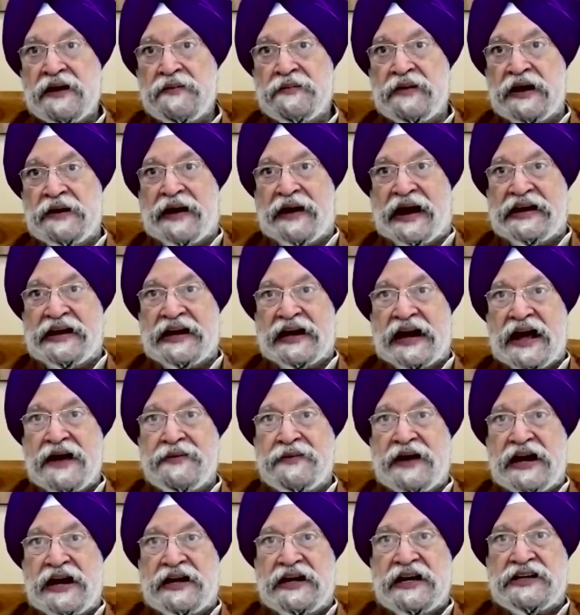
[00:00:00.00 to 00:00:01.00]
But by the
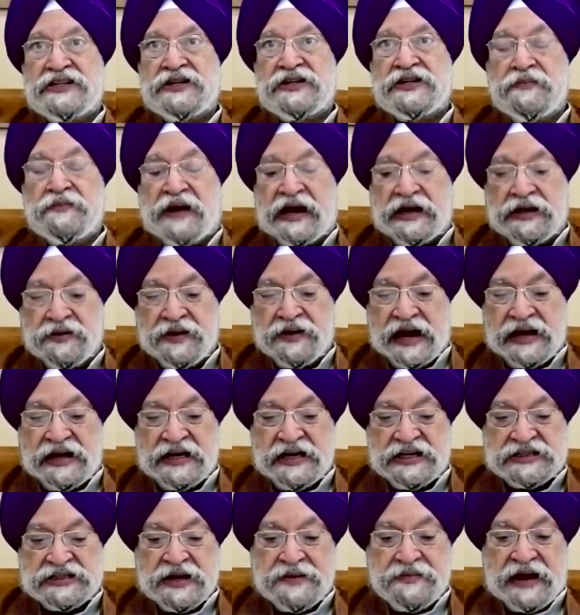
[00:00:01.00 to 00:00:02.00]
time I did, by the way, I
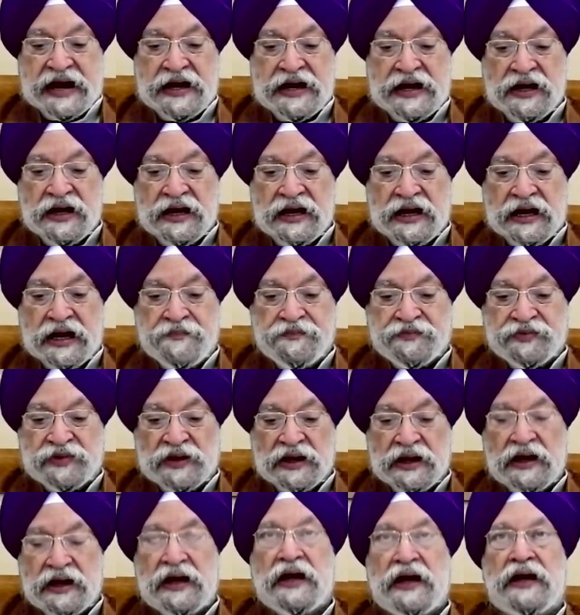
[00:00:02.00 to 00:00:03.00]
did some hit, um,
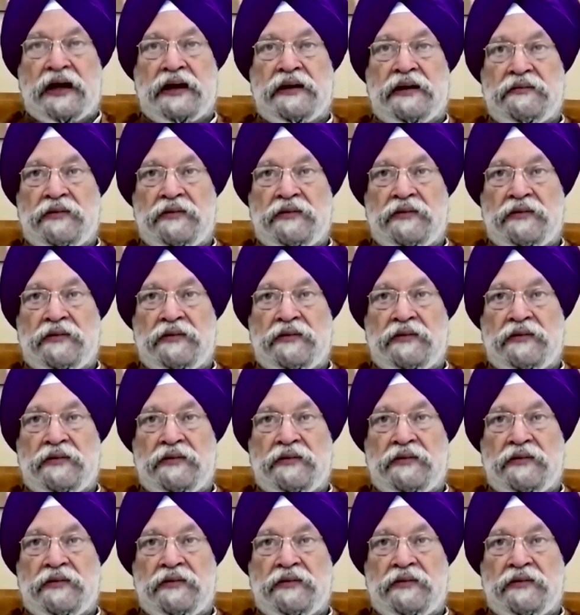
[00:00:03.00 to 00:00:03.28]
uh,